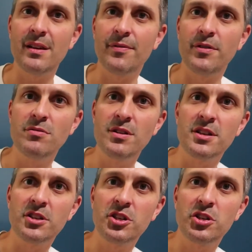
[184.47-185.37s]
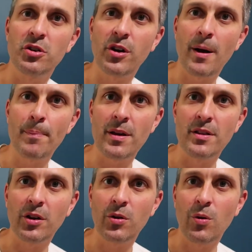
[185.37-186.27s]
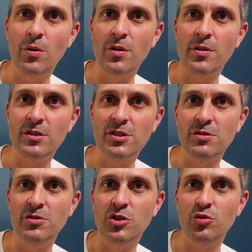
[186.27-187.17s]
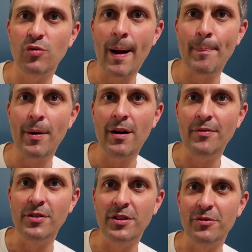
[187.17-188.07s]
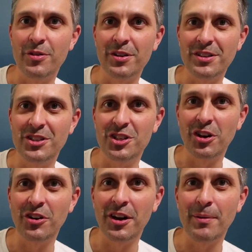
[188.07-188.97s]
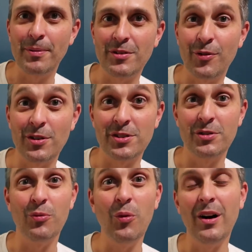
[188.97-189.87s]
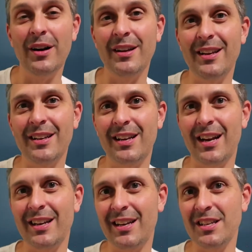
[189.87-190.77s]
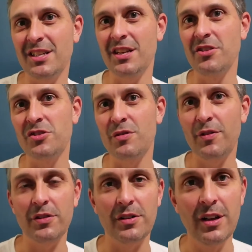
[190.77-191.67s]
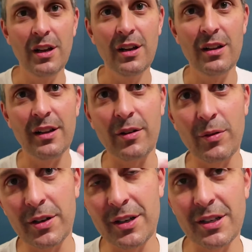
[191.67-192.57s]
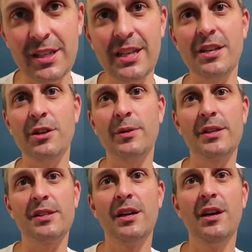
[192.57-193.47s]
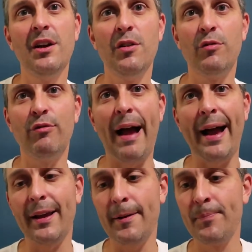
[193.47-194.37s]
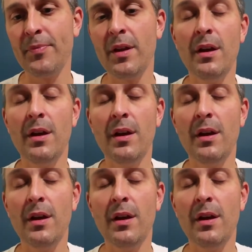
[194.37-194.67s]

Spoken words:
If you need to choke up in the corner, there's no drop off. You can really choke up as far as you want, and it kind of continues to feel like one continuous racket.